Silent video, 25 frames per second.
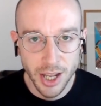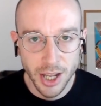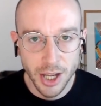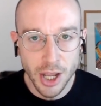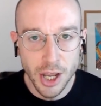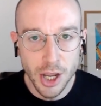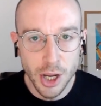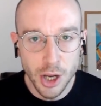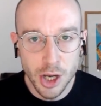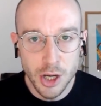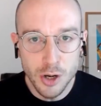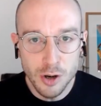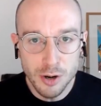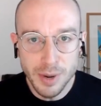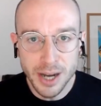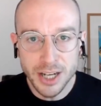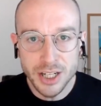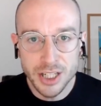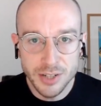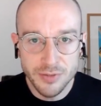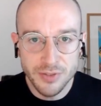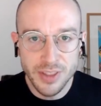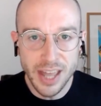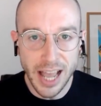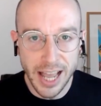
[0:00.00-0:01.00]
Can you
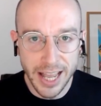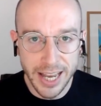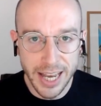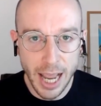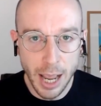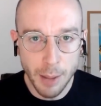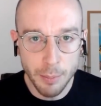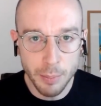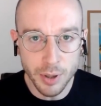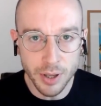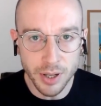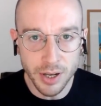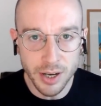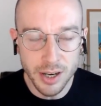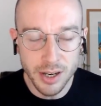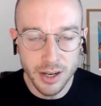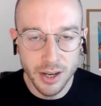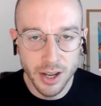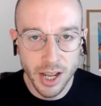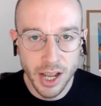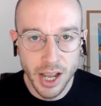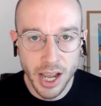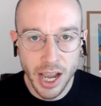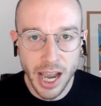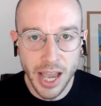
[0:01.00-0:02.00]
imagine if that had happened?
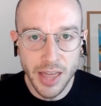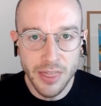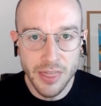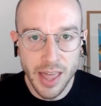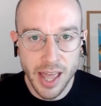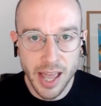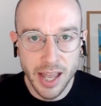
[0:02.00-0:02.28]
And